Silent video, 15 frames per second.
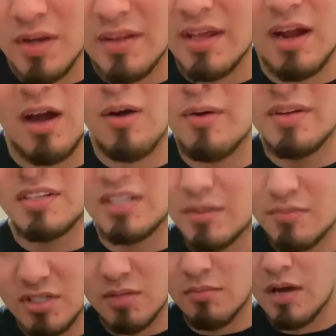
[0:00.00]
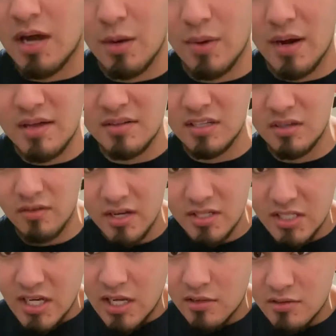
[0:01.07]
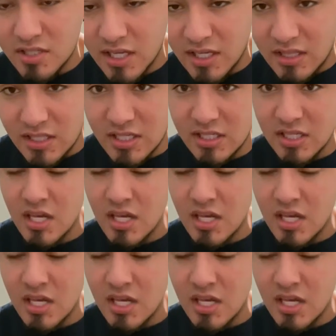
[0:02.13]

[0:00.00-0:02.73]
that always comes to mind when I see crazy colors like this.